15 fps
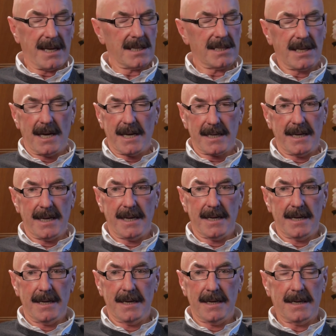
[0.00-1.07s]
Exactly.
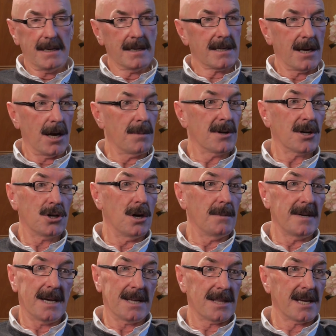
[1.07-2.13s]
A carbon
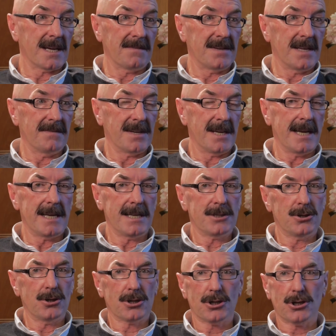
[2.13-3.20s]
copy, I think, of David Healy.
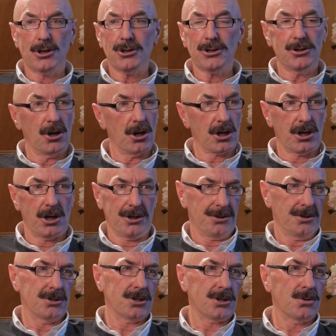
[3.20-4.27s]
Just could not
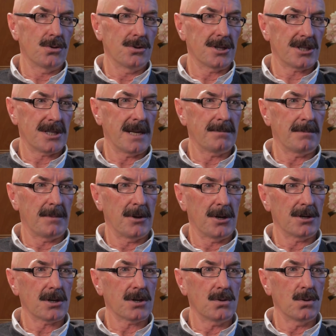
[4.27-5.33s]
cut it and score the same
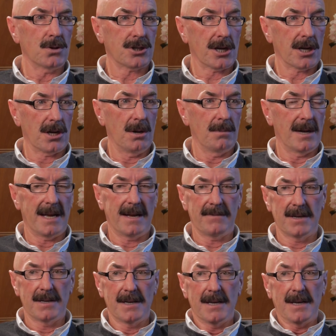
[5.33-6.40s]
amount of goals at club
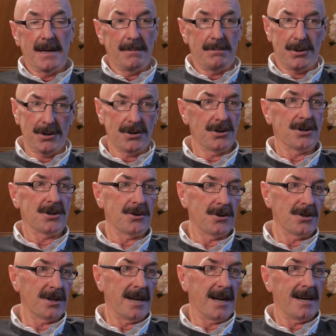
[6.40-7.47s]
level. Put on a
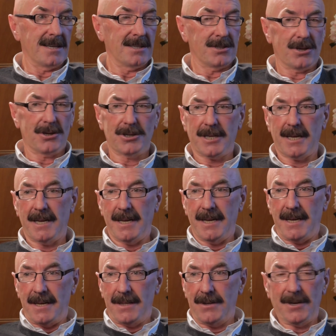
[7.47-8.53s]
Northern Ireland jersey.
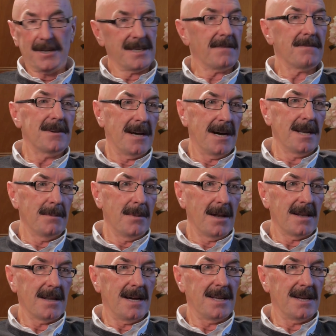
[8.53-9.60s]
They're a different
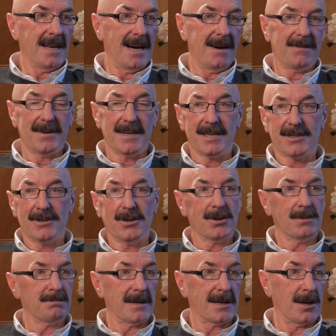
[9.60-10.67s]
animal. And Lafferty has now
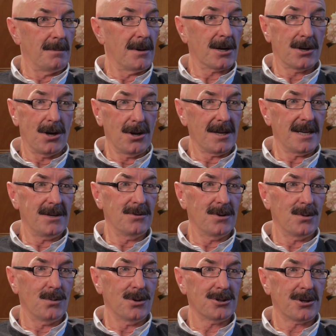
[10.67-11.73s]
become a cult
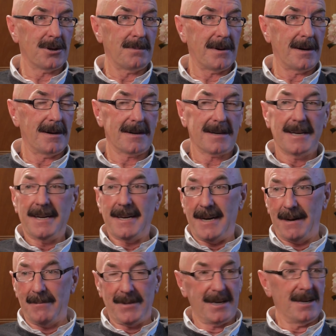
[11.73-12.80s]
hero at Windsor Park.
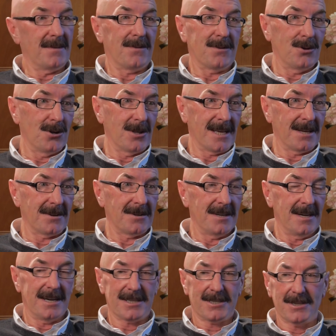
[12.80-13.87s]
I'm there for all the
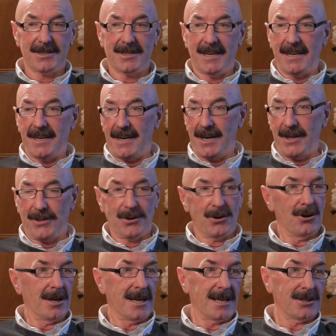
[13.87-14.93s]
internationals. I
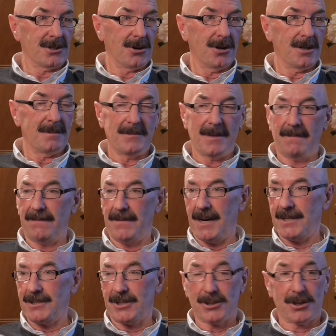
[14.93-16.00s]
thoroughly enjoy them. The
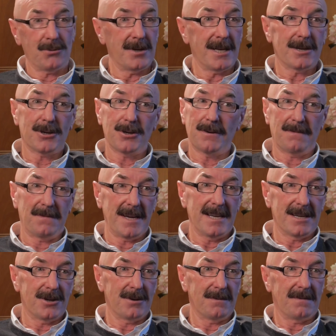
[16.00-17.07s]
fans, there's a real good
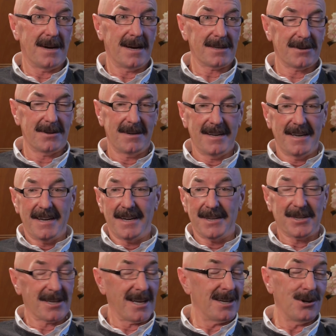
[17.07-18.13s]
feel-good factor.
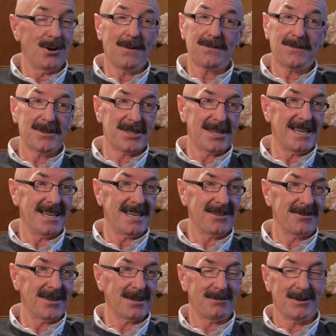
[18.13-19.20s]
And as I often say,
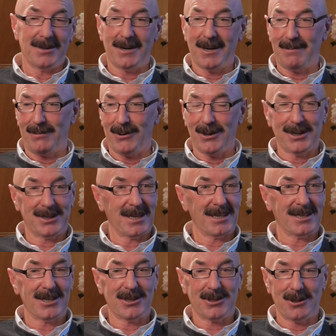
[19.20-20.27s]
Adrian, when our
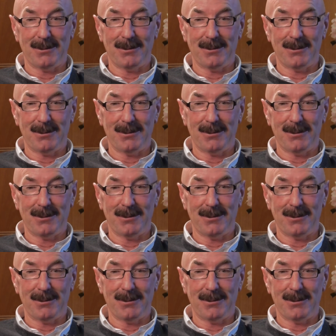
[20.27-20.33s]
politicians